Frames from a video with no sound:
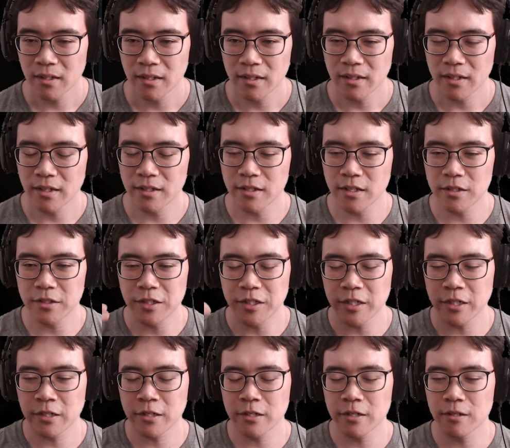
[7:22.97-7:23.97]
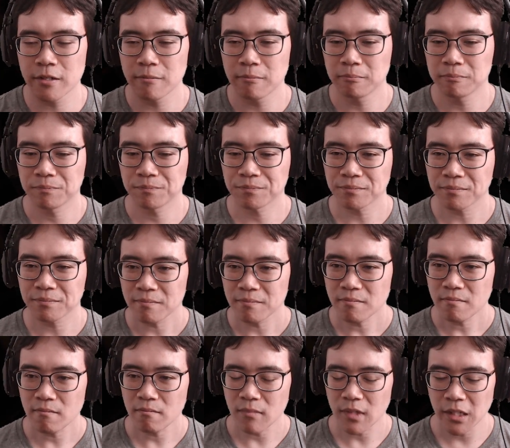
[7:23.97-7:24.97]
And then
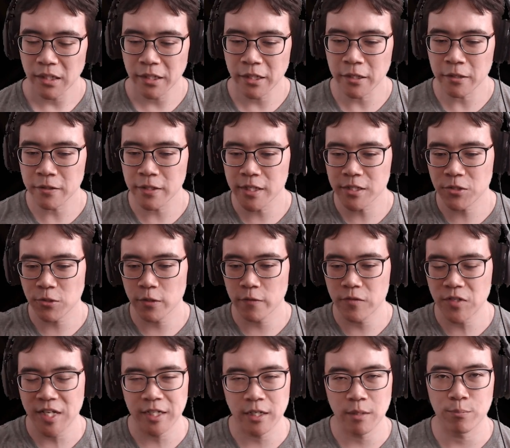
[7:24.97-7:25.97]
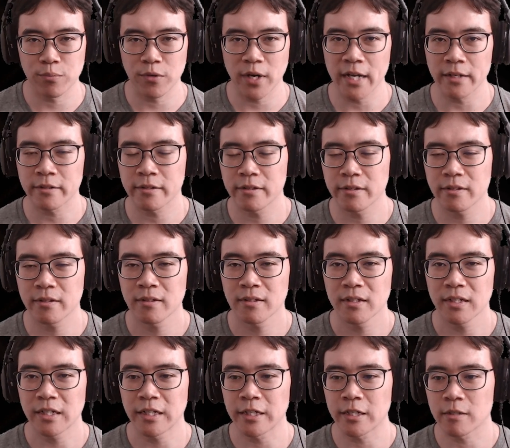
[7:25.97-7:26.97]
here they sort of take a breath
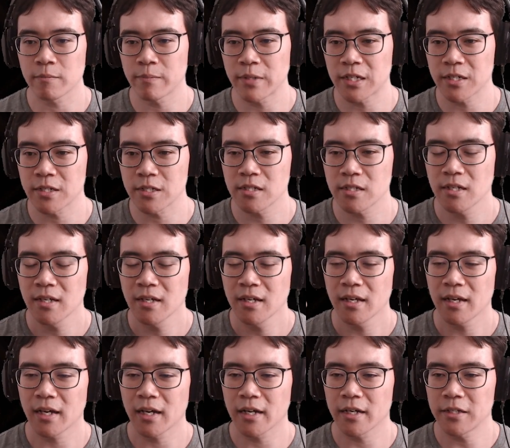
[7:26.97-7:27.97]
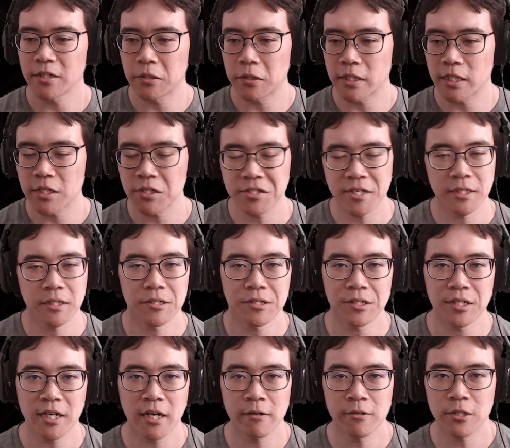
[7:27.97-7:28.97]
here, because they just had this
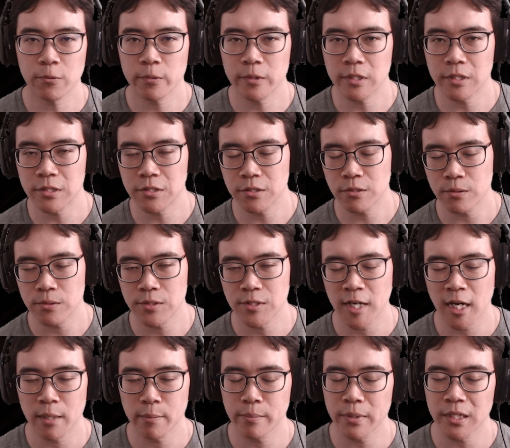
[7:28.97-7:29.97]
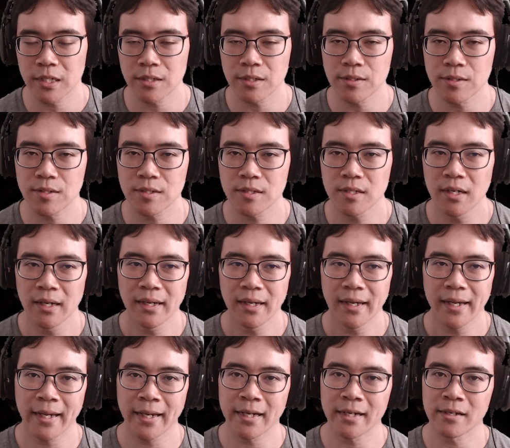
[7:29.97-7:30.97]
encounter with these two zombies,
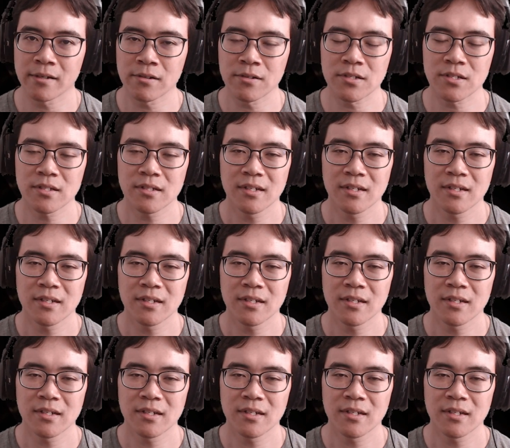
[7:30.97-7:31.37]
and